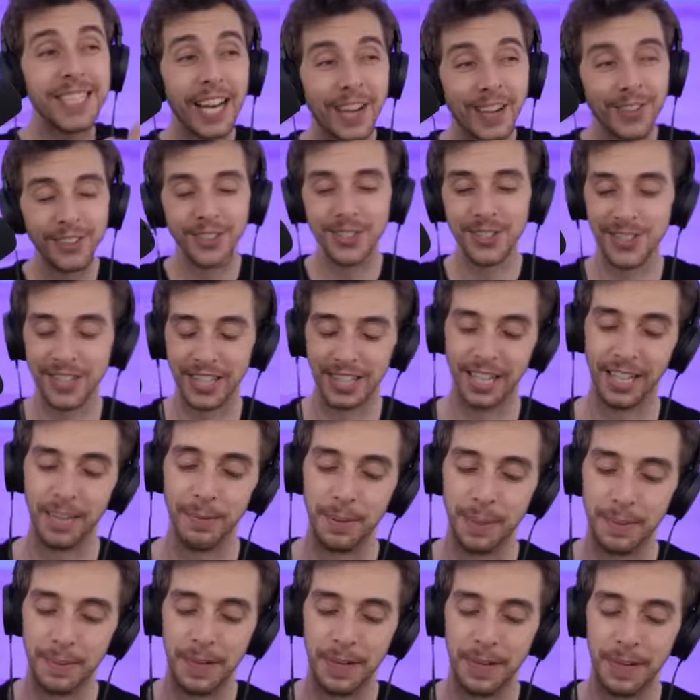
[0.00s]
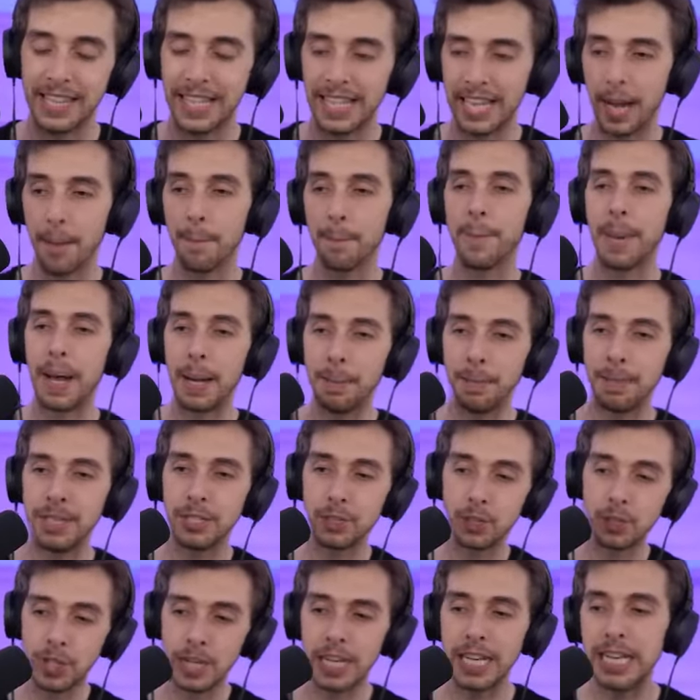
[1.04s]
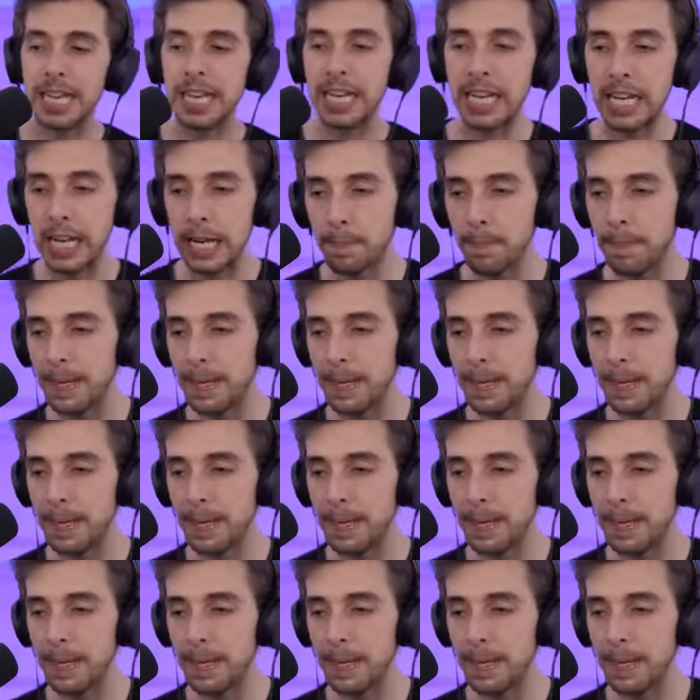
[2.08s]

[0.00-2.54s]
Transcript: down just a little bit, but I think I might be just a little